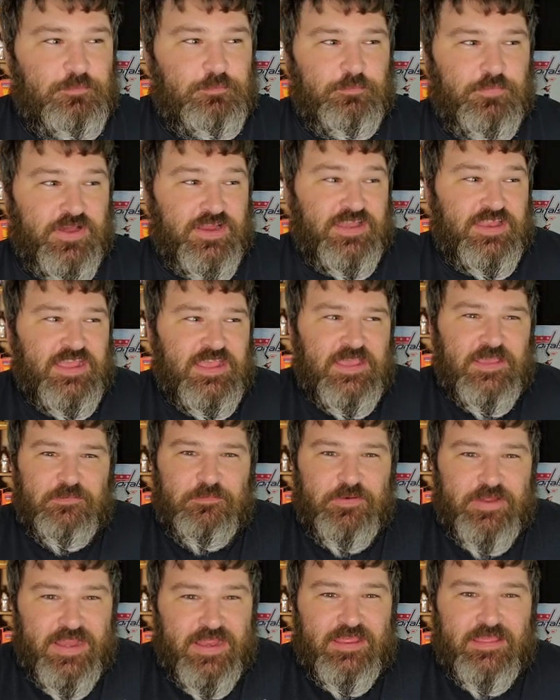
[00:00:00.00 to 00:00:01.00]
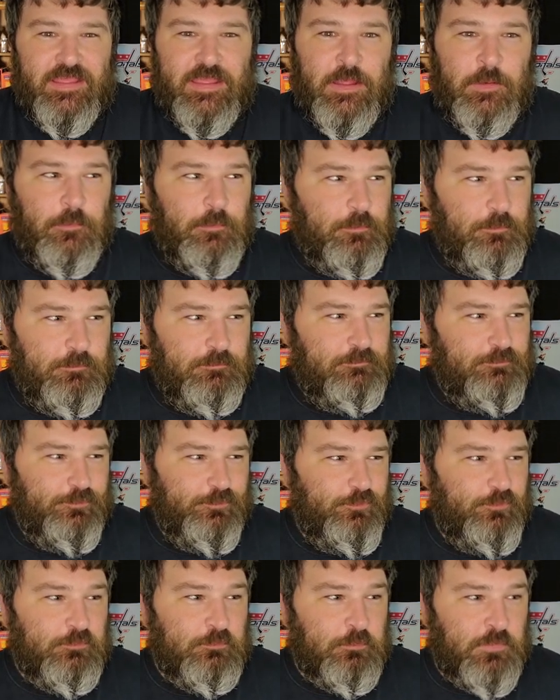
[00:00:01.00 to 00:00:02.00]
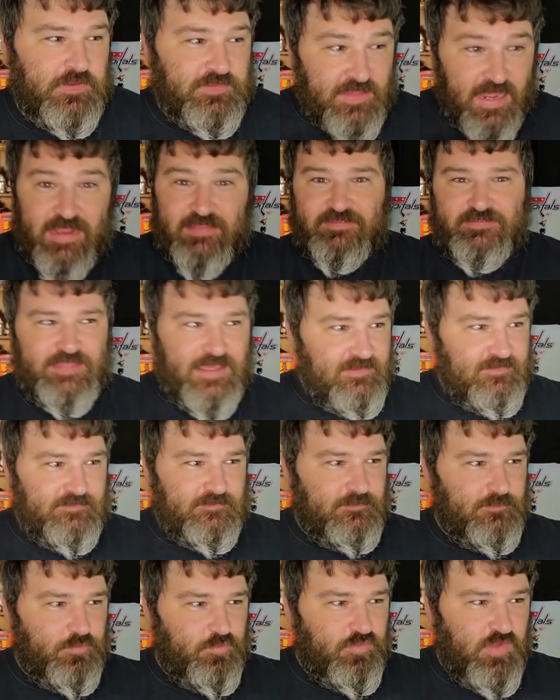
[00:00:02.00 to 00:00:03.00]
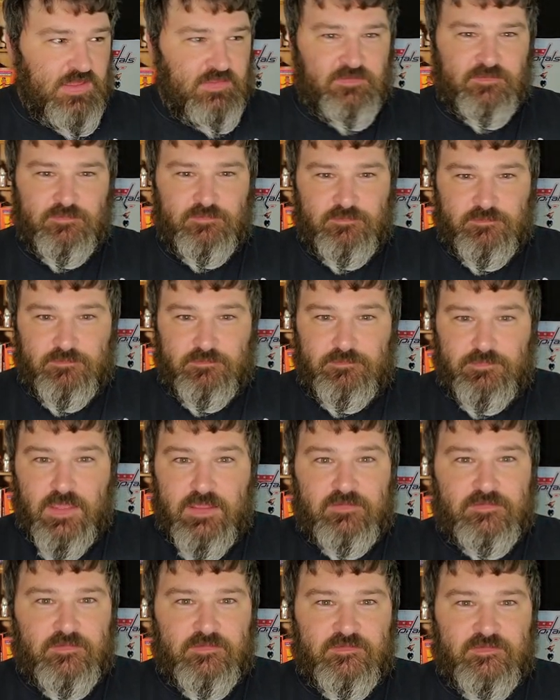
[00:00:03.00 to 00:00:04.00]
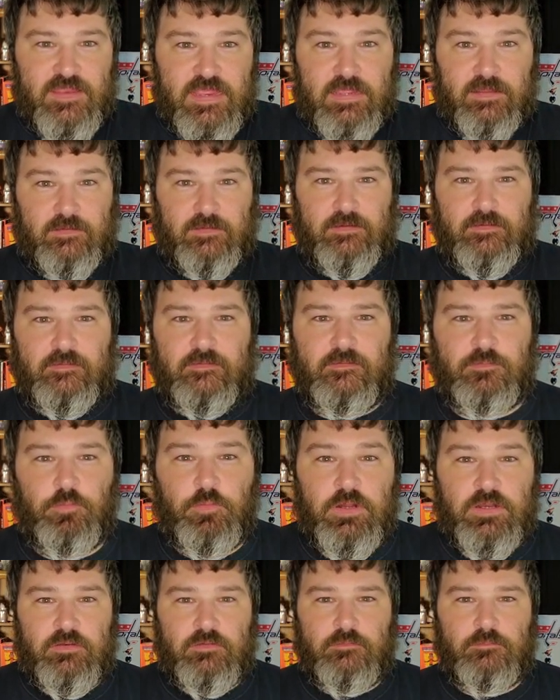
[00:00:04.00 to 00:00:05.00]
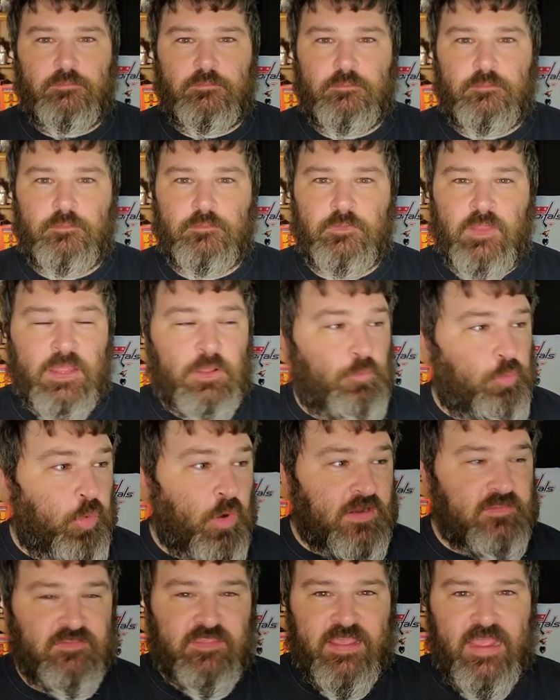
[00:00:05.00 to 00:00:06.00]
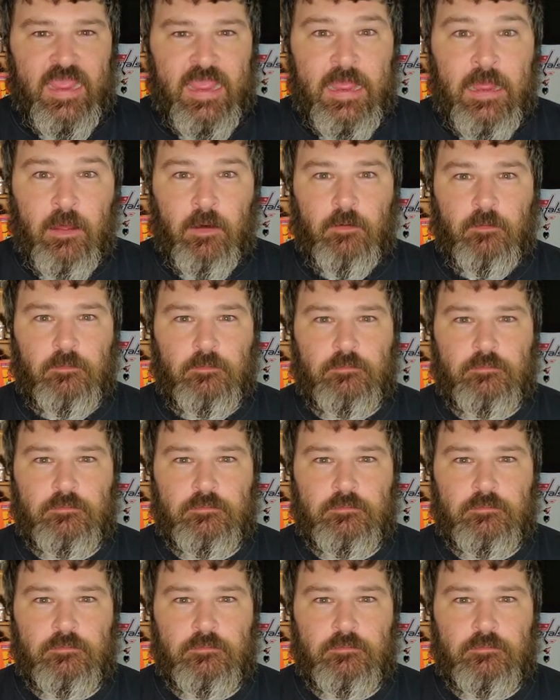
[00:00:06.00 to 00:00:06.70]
but but but this is Neelix. What the hell?